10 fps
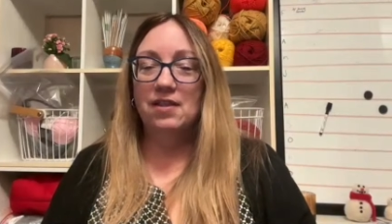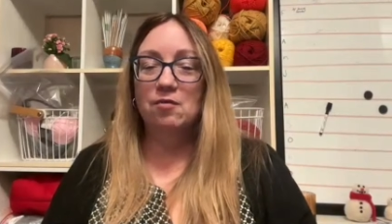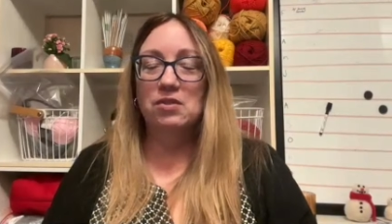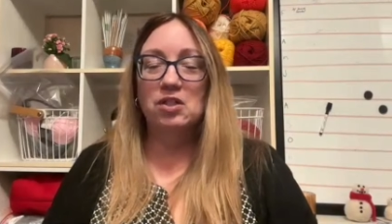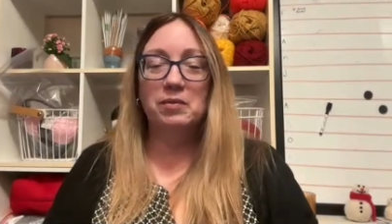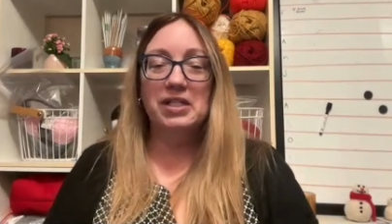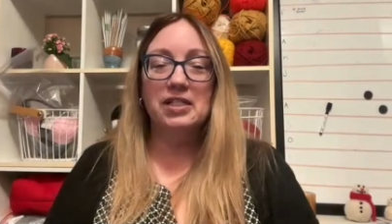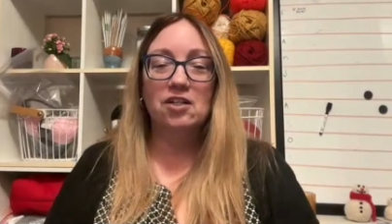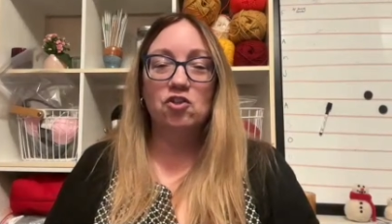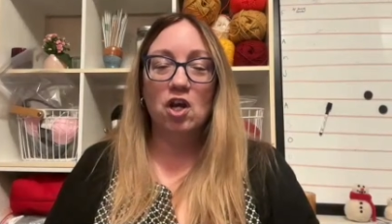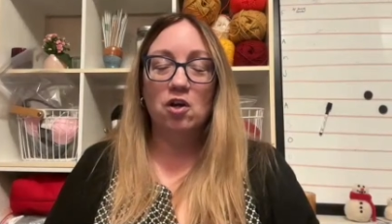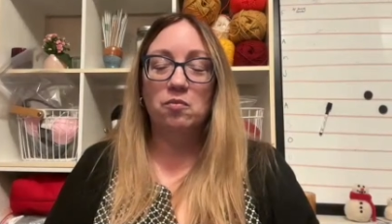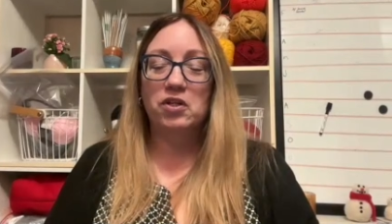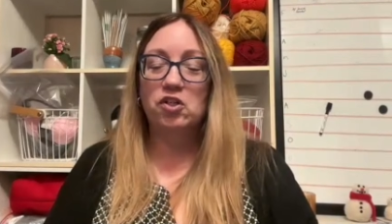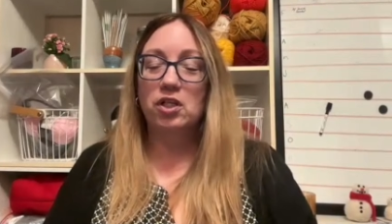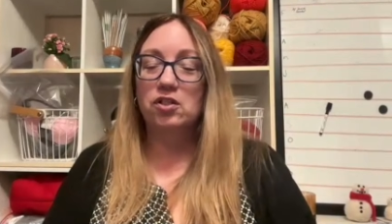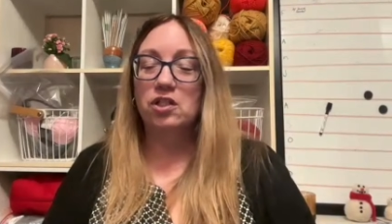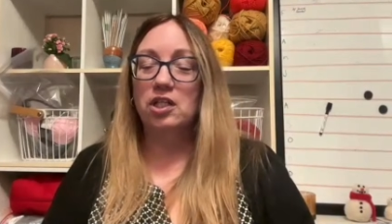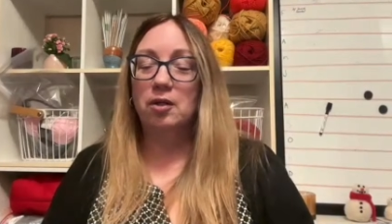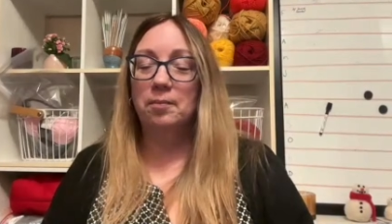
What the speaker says: There was a wheat stitch heart, which looked cute.